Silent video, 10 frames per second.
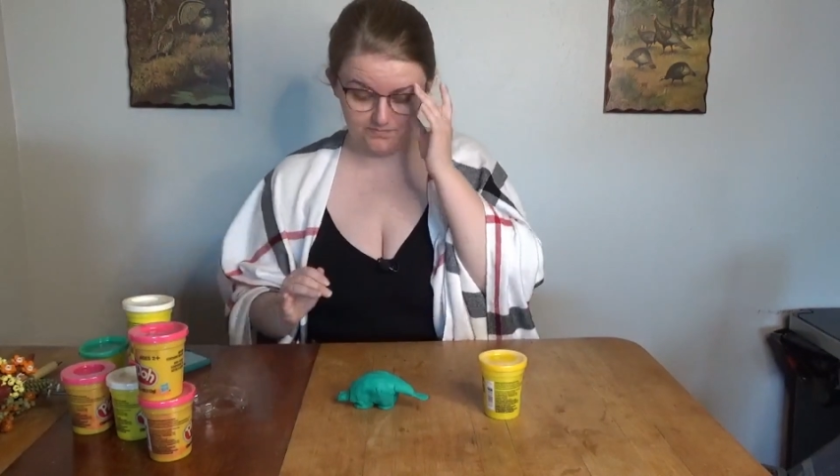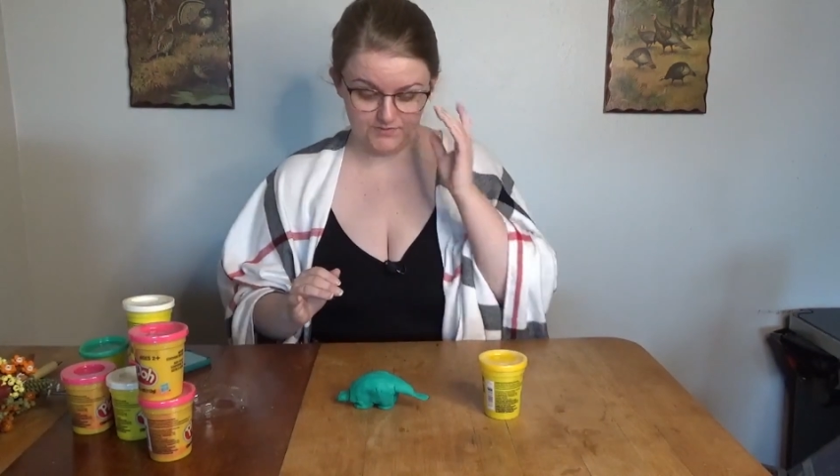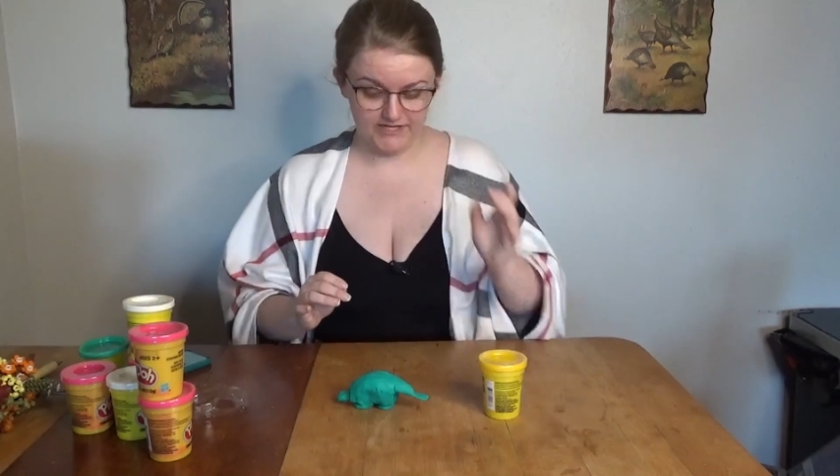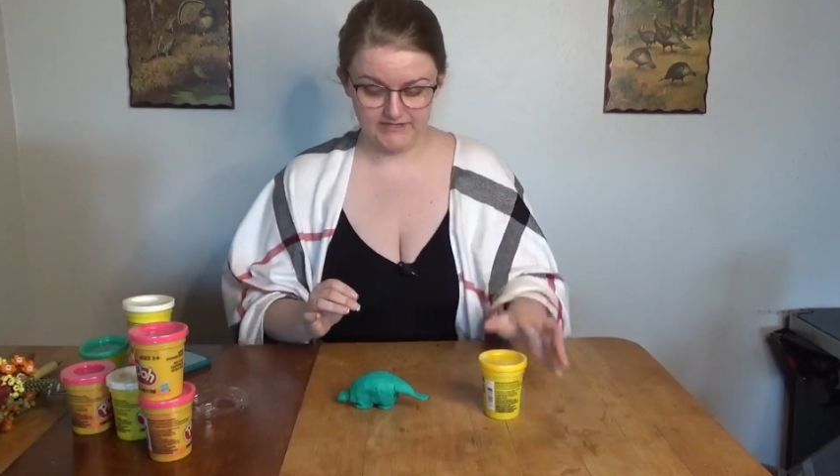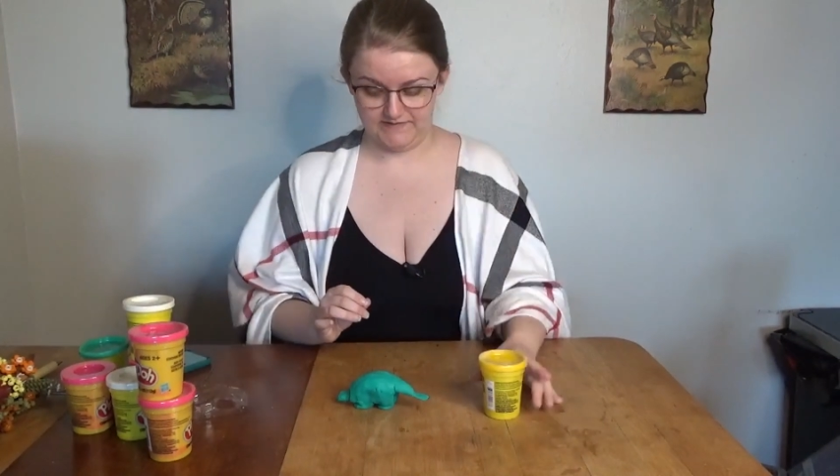
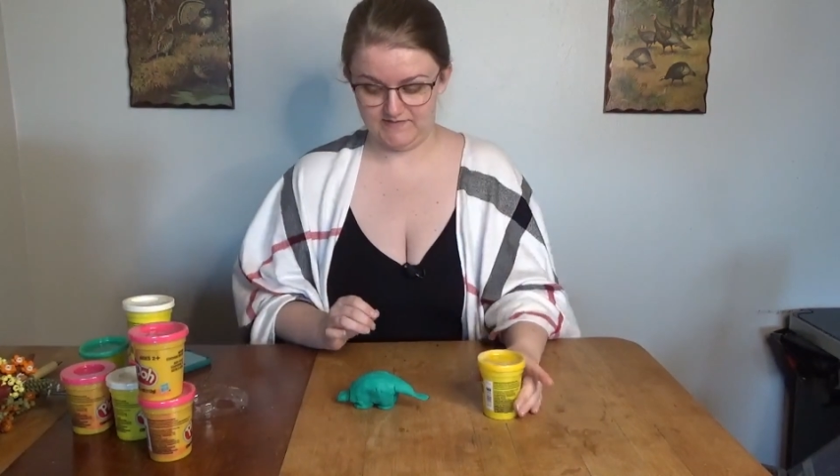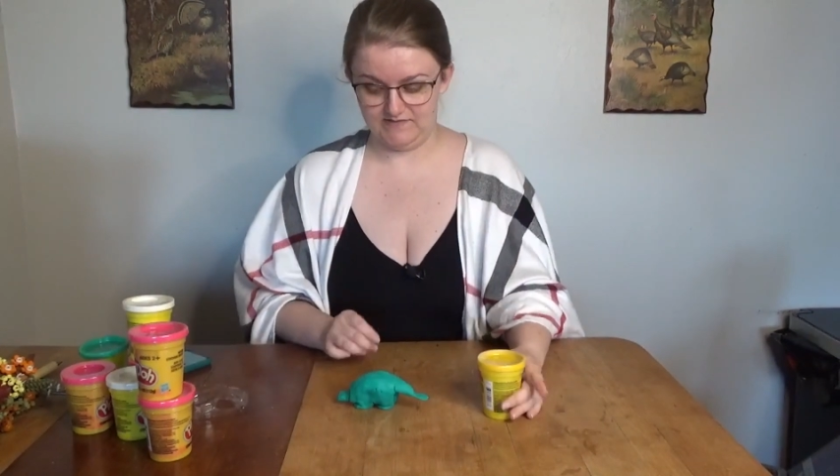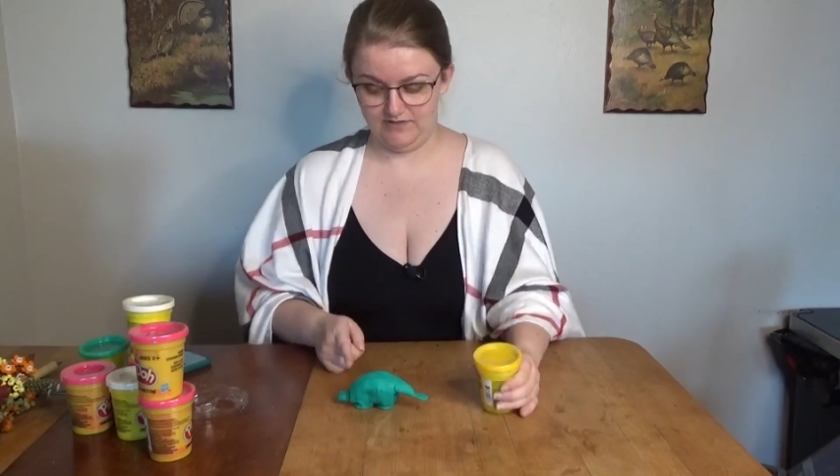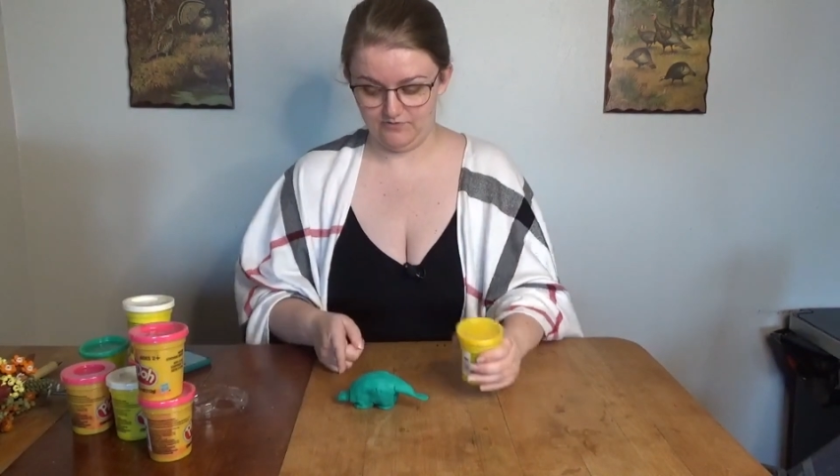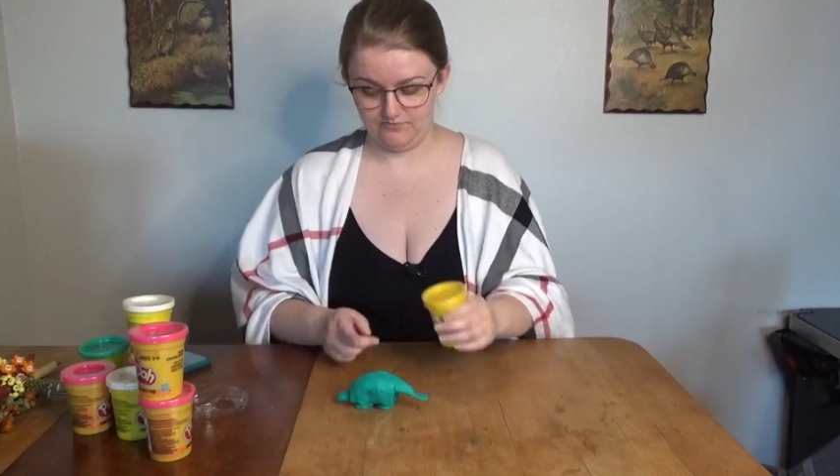plates
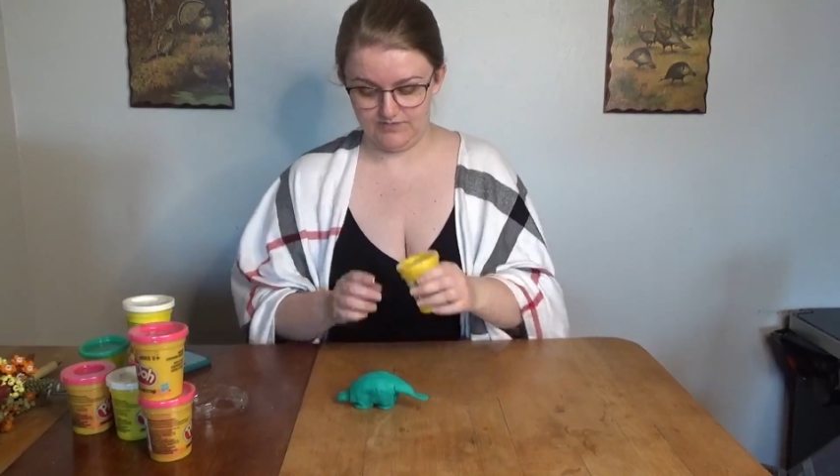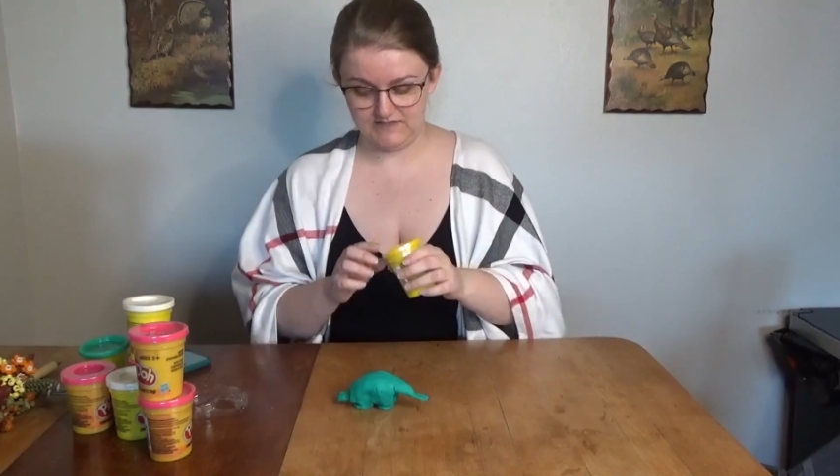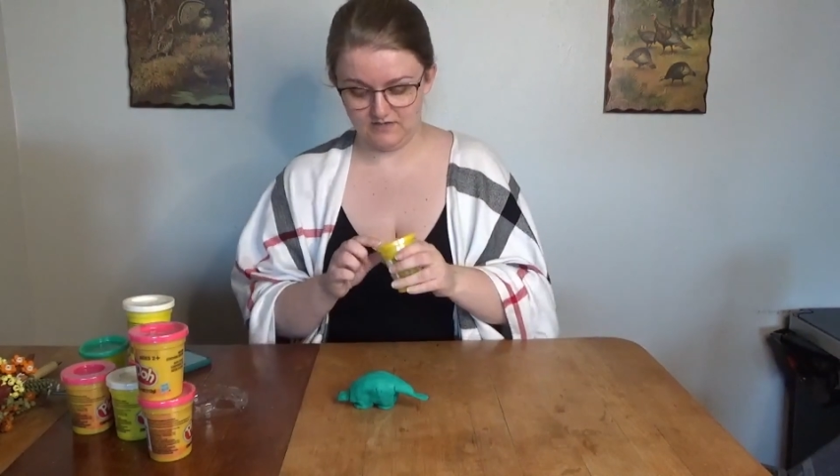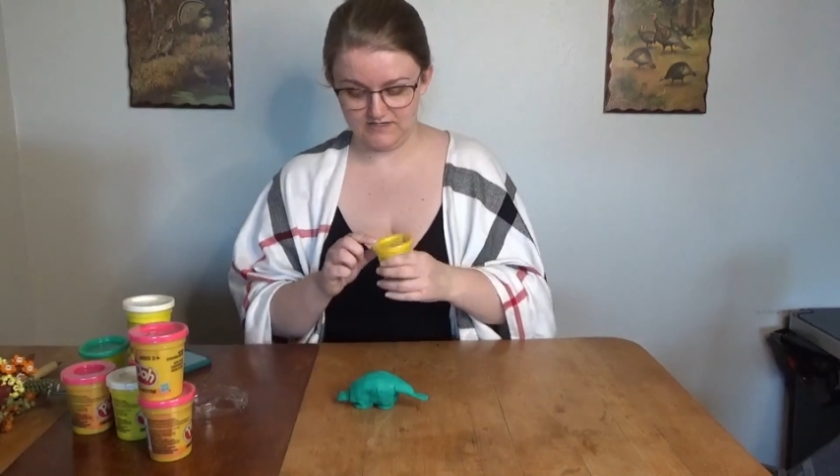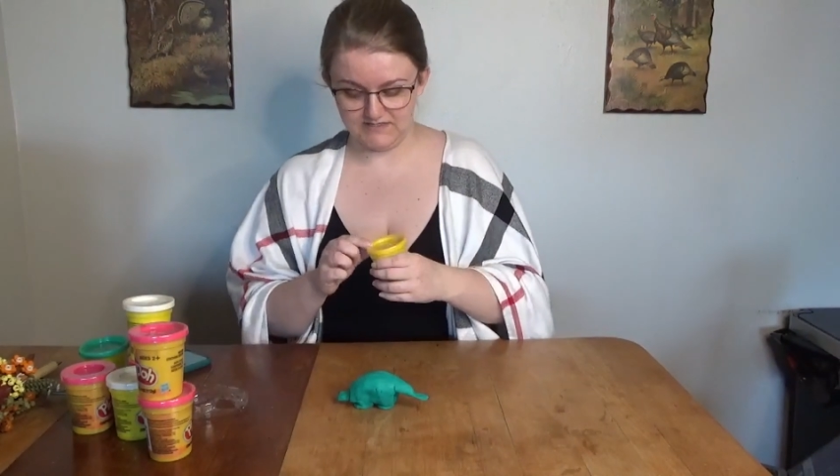now that he's
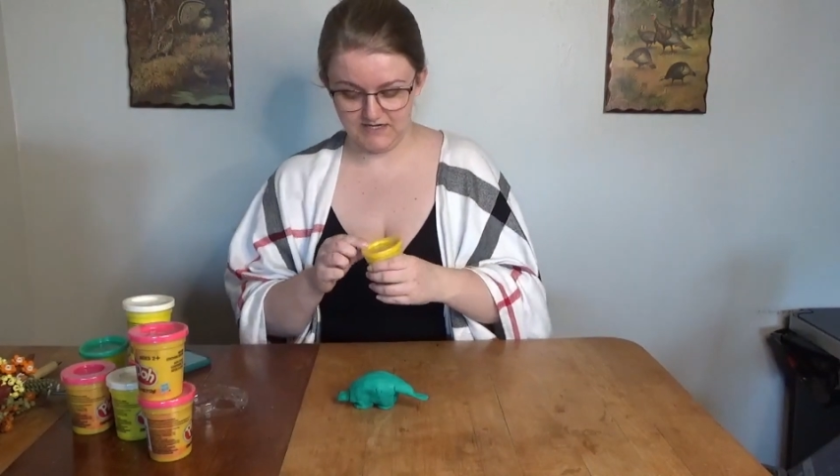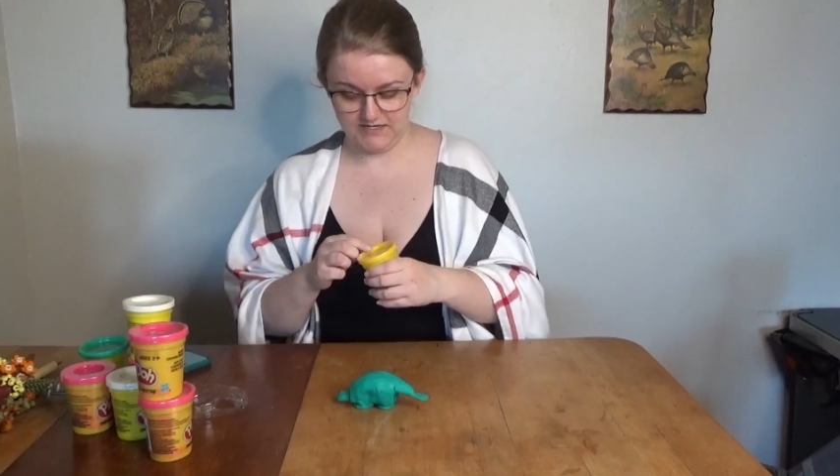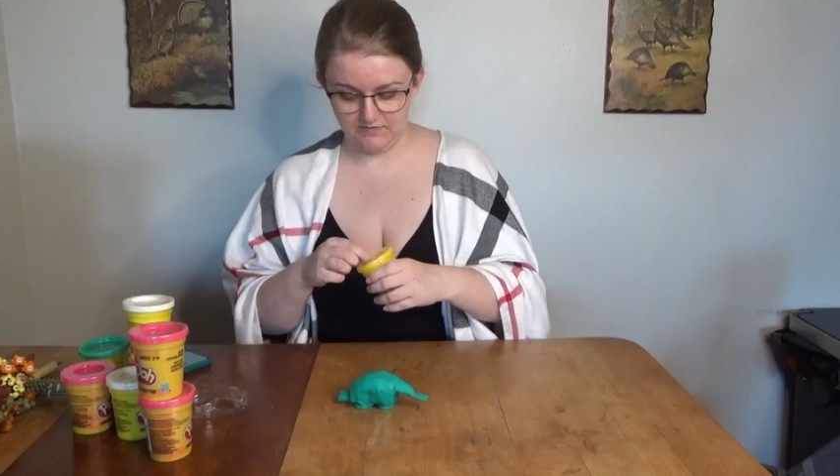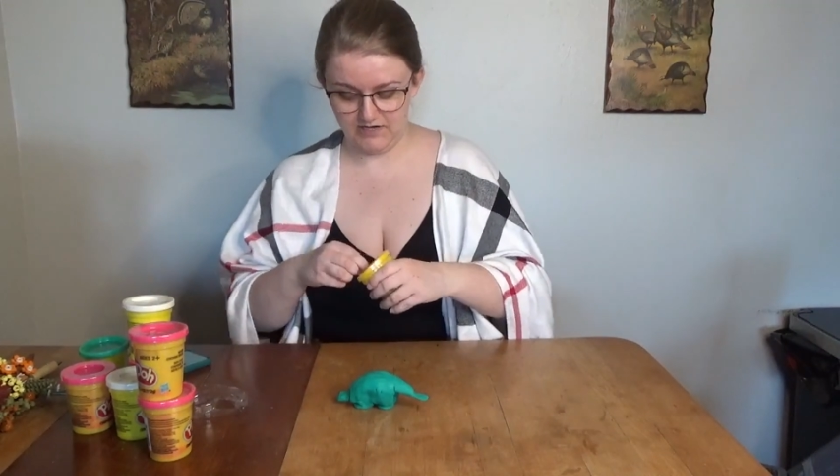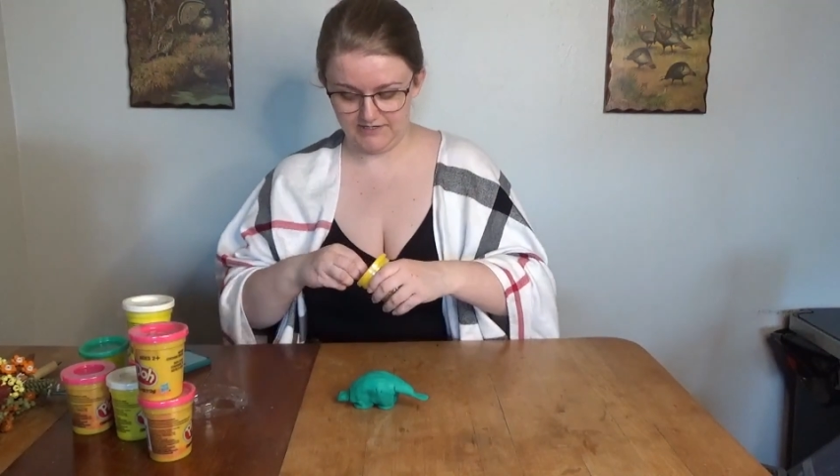got his tiny
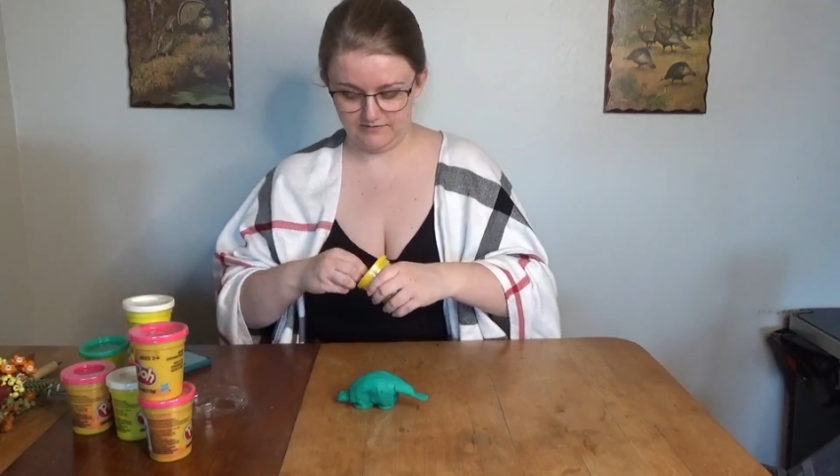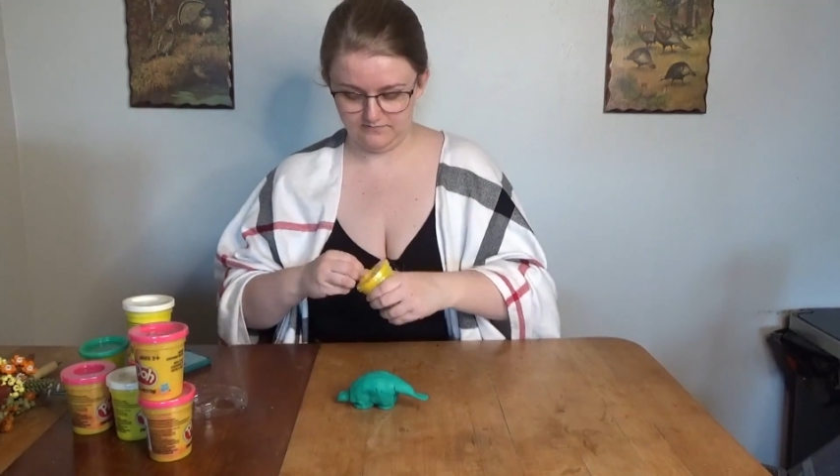brain.